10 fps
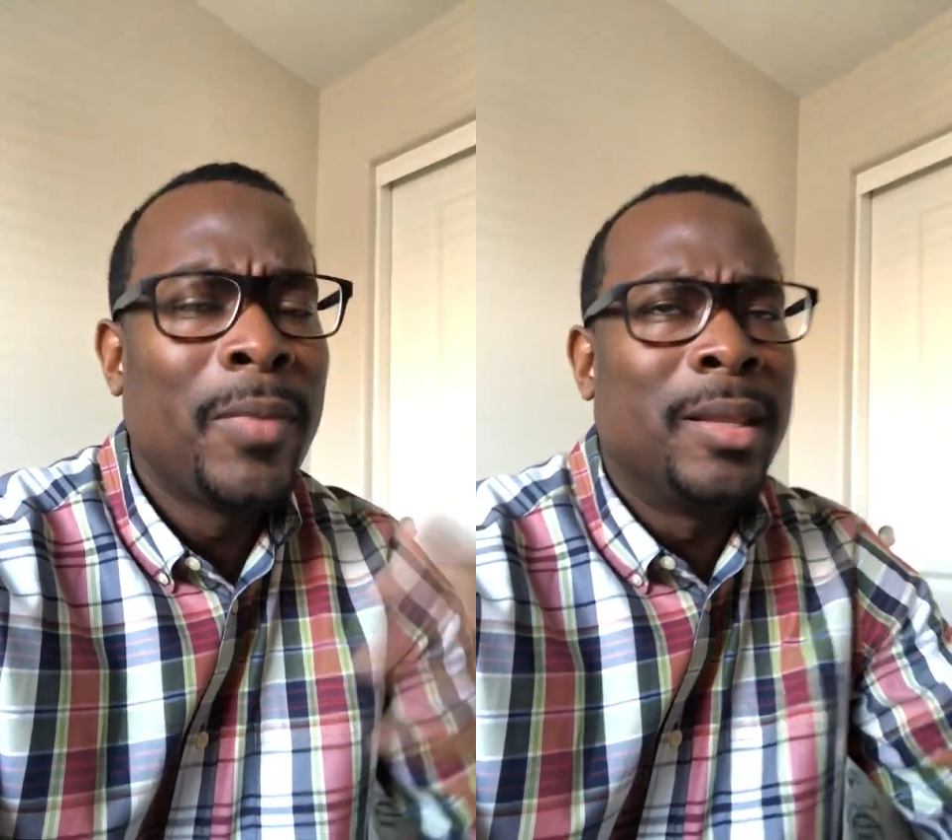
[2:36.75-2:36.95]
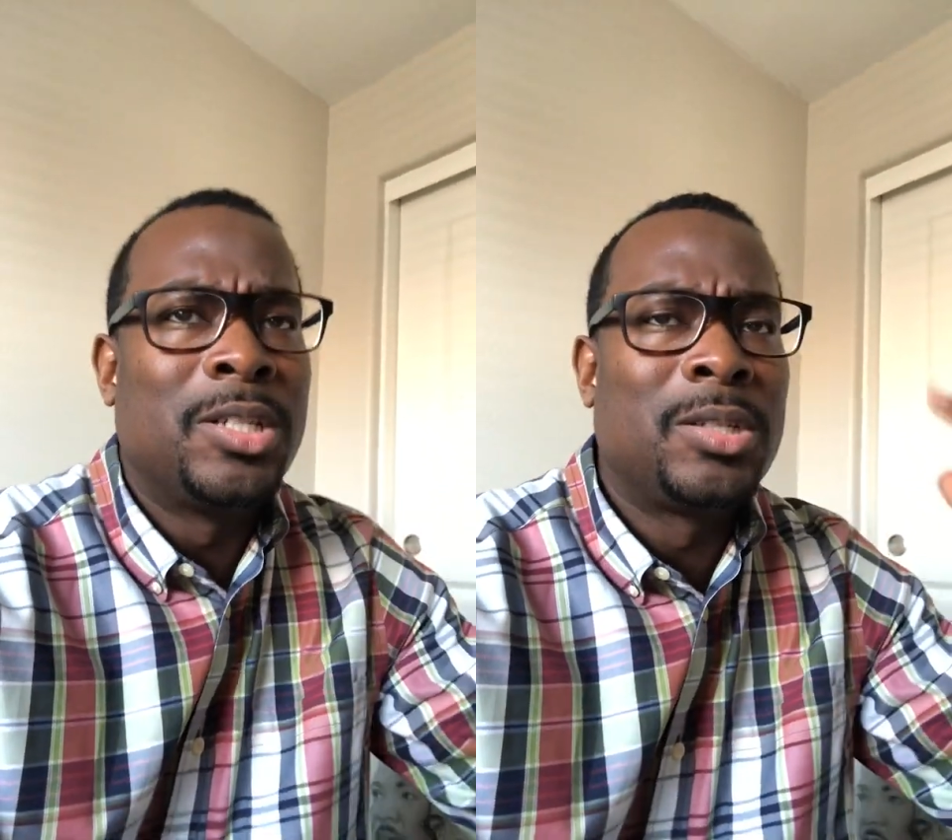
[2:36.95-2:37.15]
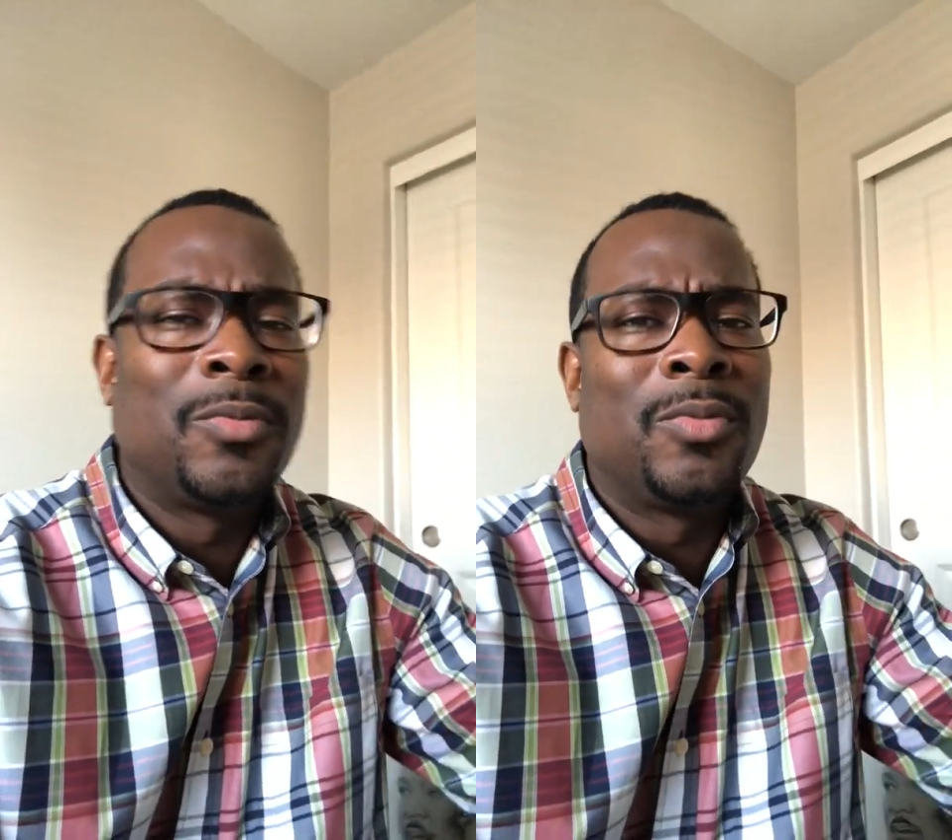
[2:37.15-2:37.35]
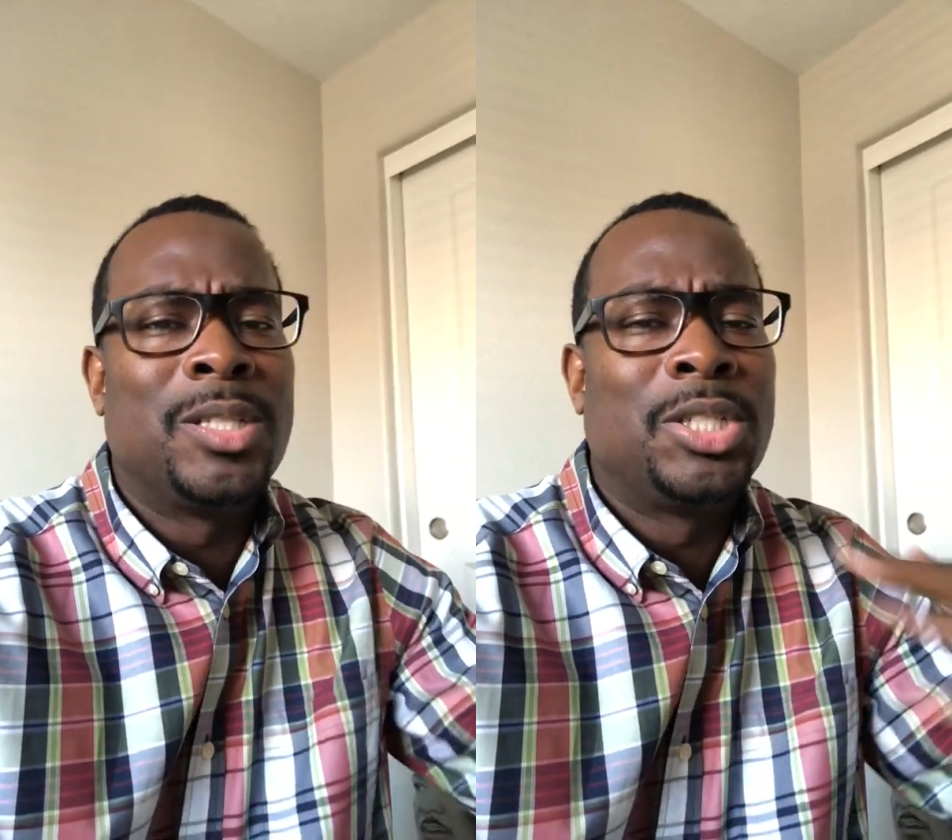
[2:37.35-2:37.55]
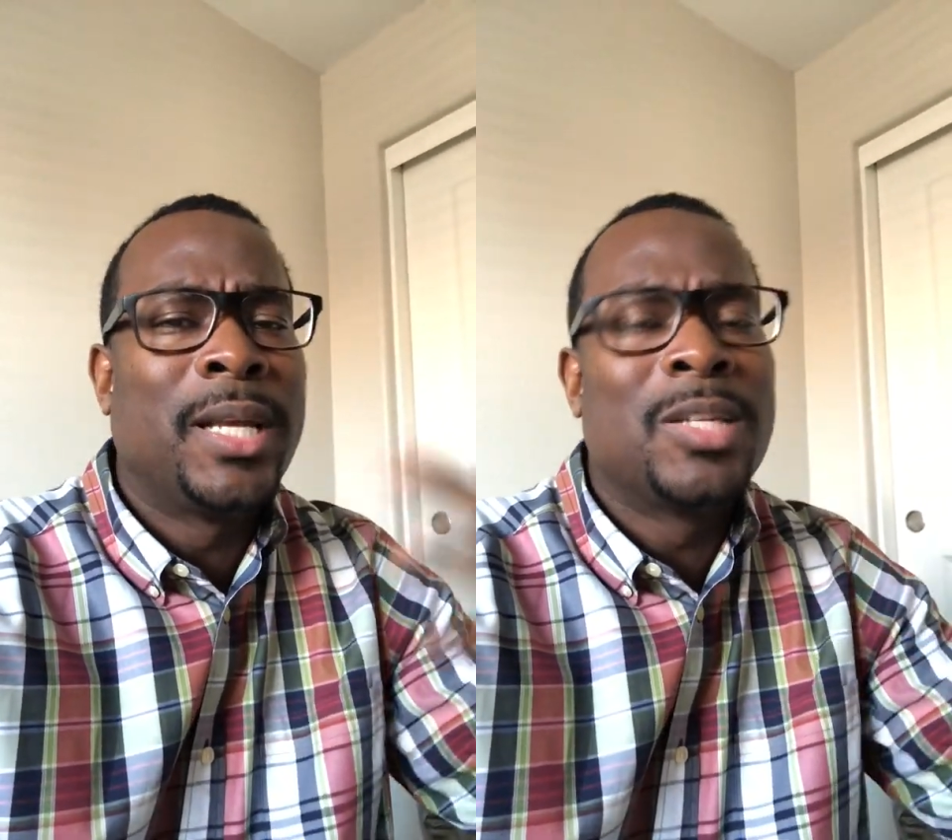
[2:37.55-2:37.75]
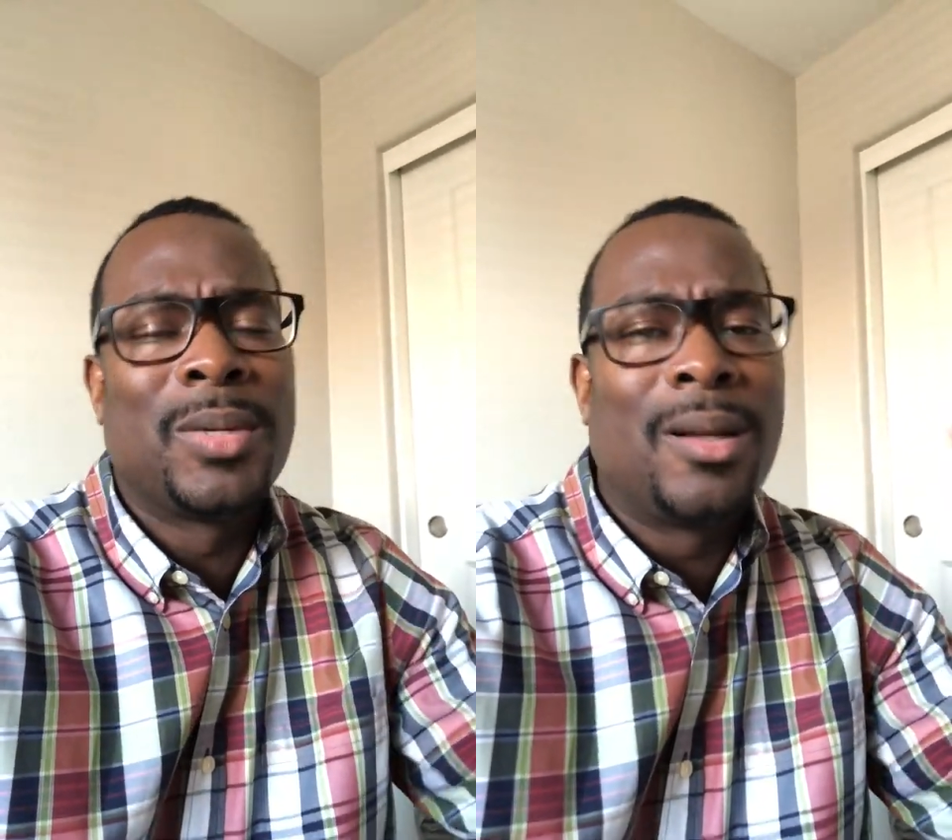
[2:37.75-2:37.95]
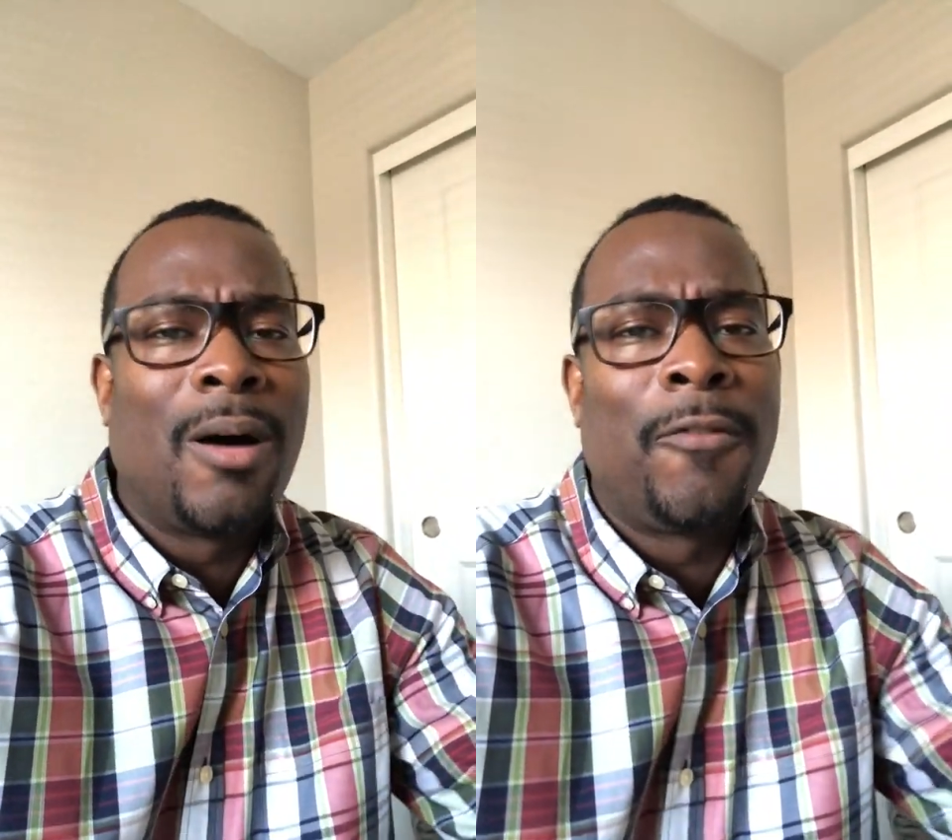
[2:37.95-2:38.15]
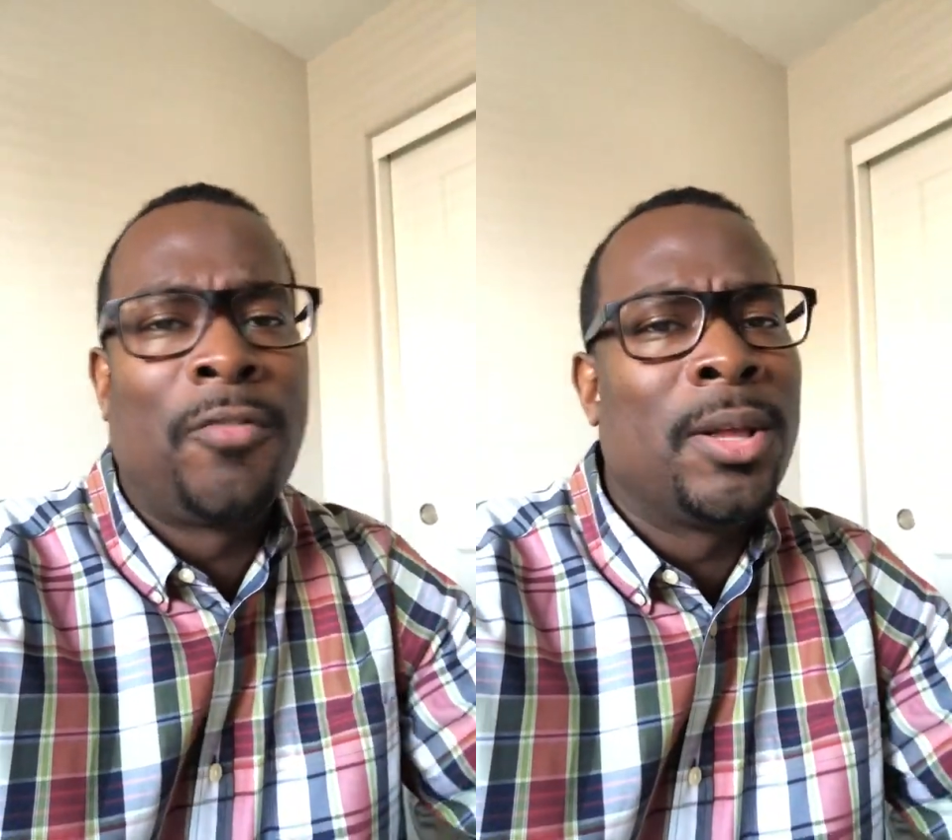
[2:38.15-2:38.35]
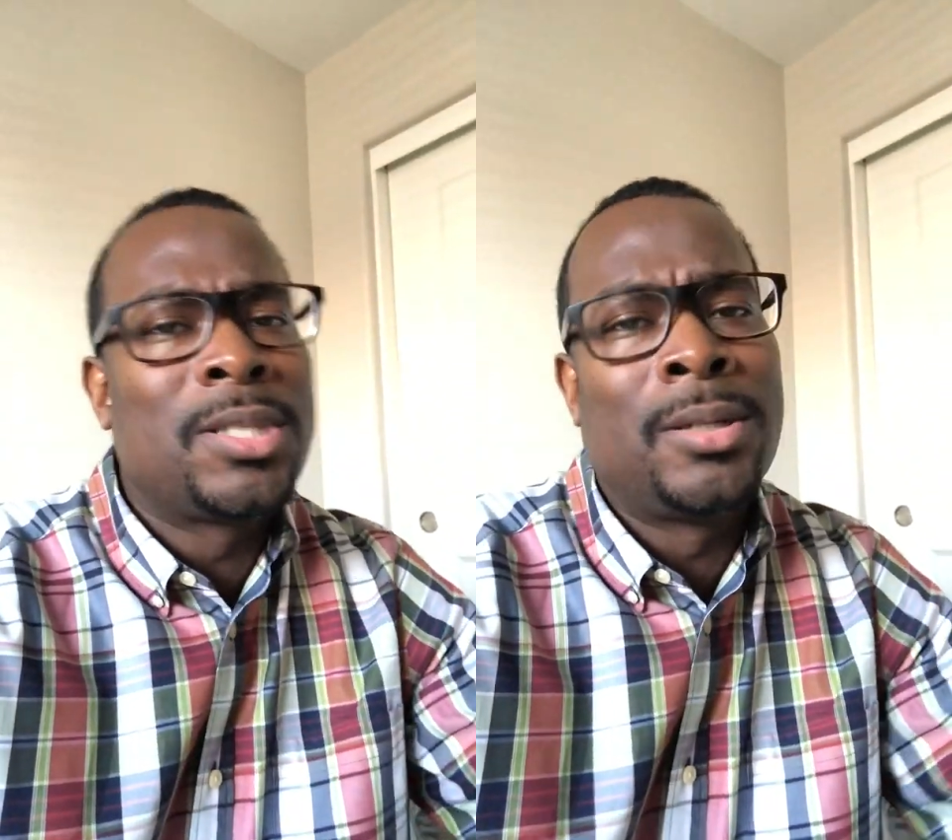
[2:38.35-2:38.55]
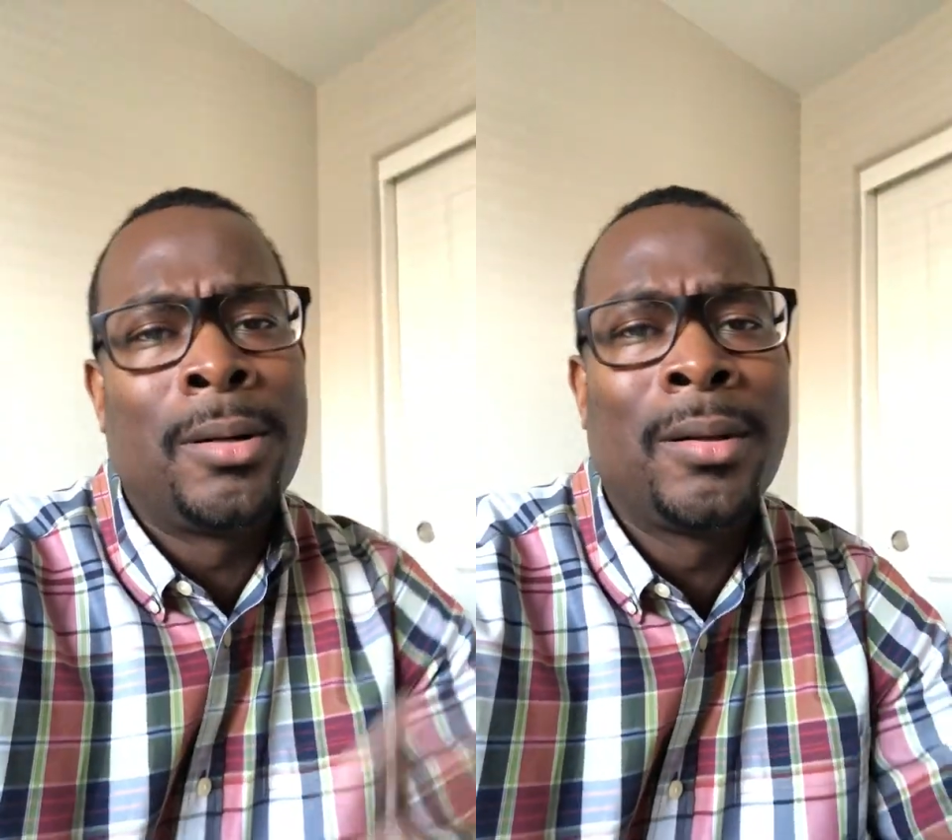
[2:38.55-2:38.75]
and the chickens would get all
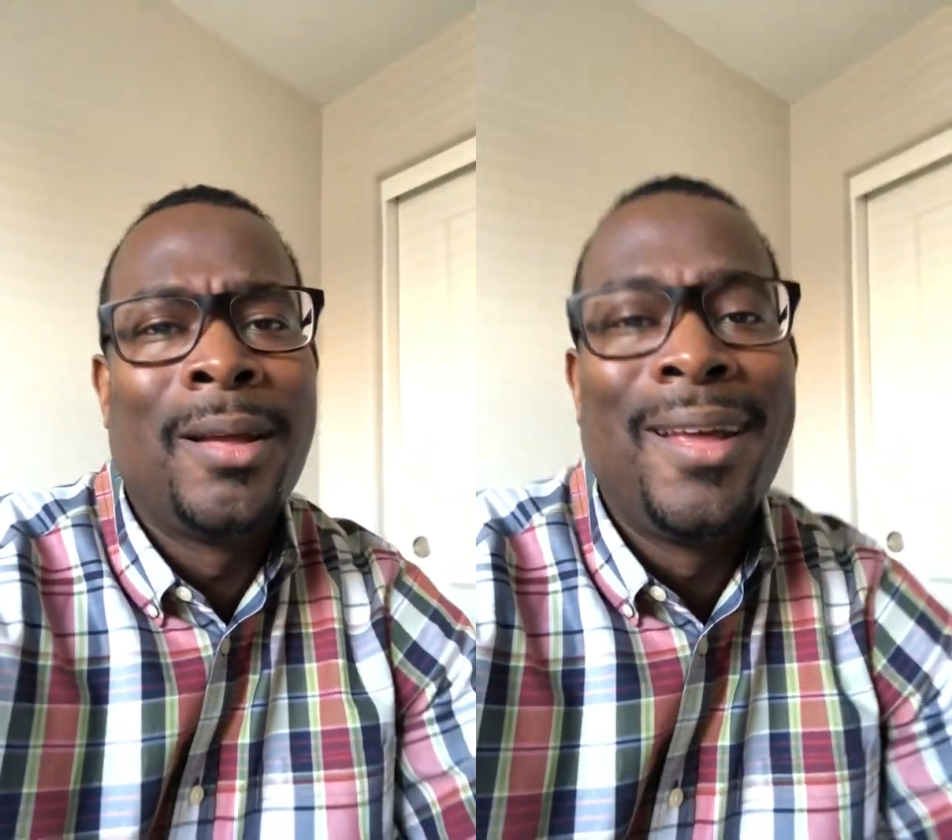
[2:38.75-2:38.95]
flustered